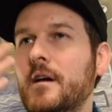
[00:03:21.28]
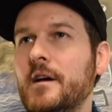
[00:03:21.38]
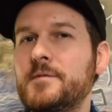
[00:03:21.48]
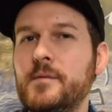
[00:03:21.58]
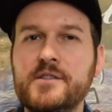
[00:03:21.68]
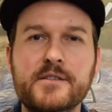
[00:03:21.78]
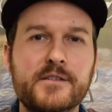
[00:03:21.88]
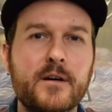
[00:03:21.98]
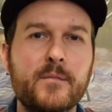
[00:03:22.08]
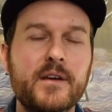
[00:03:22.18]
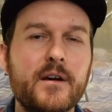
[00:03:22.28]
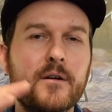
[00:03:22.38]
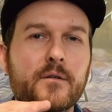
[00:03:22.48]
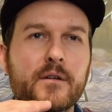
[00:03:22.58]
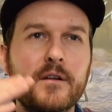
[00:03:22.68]
expressions coming
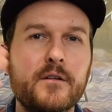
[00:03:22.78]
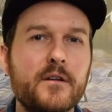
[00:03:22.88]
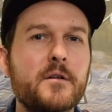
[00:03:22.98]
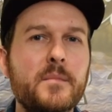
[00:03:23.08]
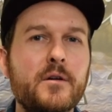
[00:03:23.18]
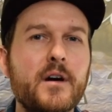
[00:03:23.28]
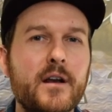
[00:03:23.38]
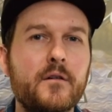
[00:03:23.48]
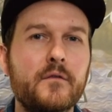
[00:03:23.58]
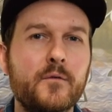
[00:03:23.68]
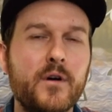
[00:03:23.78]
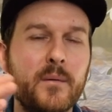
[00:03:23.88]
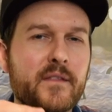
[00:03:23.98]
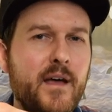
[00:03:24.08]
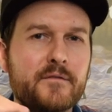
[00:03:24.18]
out, you know, it can be kind of
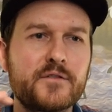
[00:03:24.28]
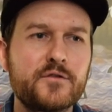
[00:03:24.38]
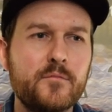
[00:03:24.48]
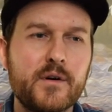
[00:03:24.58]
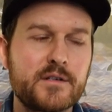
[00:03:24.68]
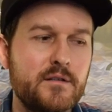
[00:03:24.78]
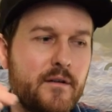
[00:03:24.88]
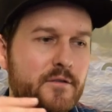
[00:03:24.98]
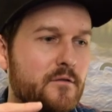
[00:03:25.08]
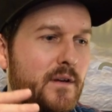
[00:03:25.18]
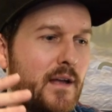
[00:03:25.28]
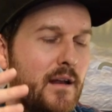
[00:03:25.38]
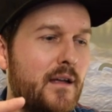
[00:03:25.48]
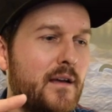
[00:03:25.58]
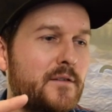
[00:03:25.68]
overwhelming. They have so much stuff, so many
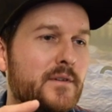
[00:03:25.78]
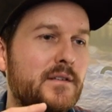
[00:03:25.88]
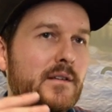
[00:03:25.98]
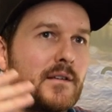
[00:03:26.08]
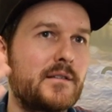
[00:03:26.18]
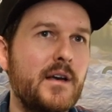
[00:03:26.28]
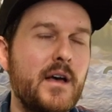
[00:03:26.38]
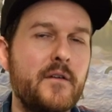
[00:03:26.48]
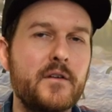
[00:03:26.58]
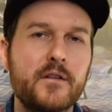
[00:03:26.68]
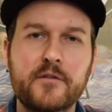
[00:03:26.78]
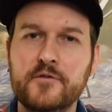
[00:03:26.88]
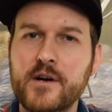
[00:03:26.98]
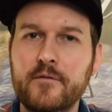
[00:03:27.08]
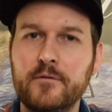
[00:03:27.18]
NAS whiskeys. If you look at their
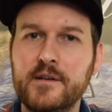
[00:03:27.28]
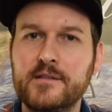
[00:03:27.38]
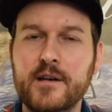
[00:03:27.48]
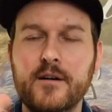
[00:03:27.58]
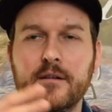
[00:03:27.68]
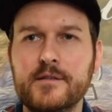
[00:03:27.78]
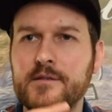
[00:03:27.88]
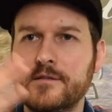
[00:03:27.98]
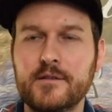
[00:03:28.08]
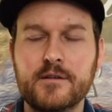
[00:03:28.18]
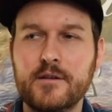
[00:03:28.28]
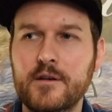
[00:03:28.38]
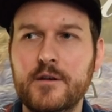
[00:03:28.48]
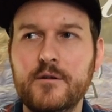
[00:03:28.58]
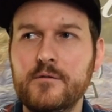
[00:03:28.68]
travel retail, it's a
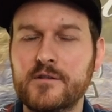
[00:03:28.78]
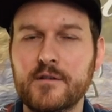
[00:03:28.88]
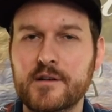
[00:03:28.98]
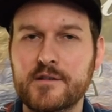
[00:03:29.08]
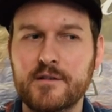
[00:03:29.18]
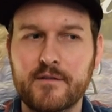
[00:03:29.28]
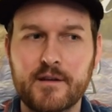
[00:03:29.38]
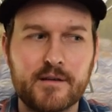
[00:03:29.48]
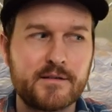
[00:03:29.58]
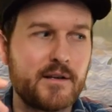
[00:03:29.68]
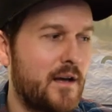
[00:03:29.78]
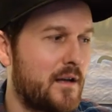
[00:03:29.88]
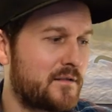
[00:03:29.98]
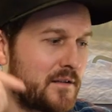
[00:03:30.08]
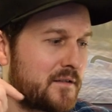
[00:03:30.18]
huge selection of things.
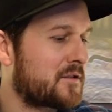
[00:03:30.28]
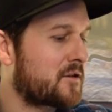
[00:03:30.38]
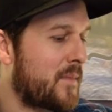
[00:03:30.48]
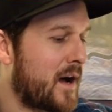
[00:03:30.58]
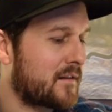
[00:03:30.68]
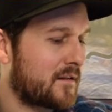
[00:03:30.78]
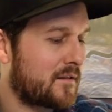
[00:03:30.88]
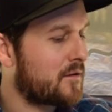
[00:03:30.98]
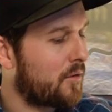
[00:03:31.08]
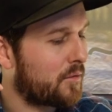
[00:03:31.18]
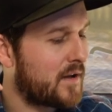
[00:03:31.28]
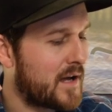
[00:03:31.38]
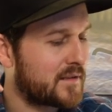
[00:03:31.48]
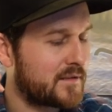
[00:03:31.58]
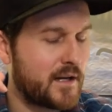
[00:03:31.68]
It's nice to just go back to old
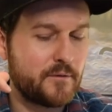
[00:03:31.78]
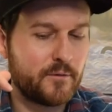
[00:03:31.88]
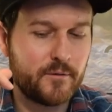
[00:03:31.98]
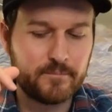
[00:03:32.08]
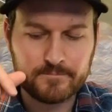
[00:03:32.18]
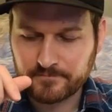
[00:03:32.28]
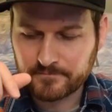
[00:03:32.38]
classic 10-year-old.